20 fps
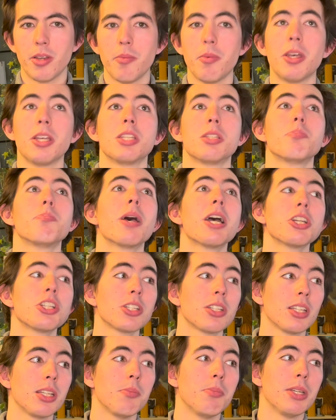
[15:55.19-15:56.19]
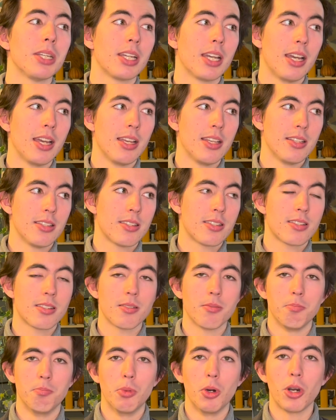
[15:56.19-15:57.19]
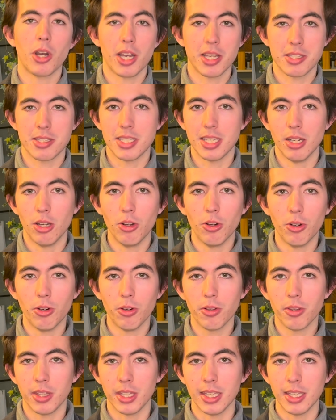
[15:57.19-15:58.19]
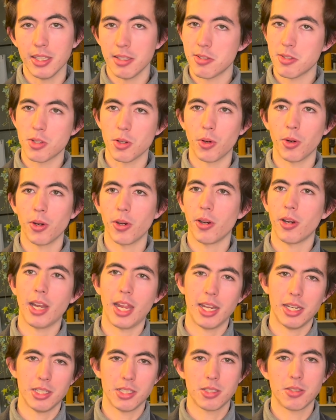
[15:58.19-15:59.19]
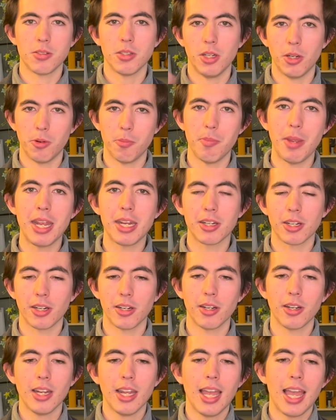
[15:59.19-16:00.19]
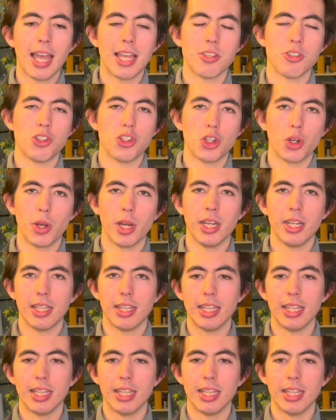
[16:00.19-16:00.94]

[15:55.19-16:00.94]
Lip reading: especially because Morat Stylo, the store and, you know, maker, has joined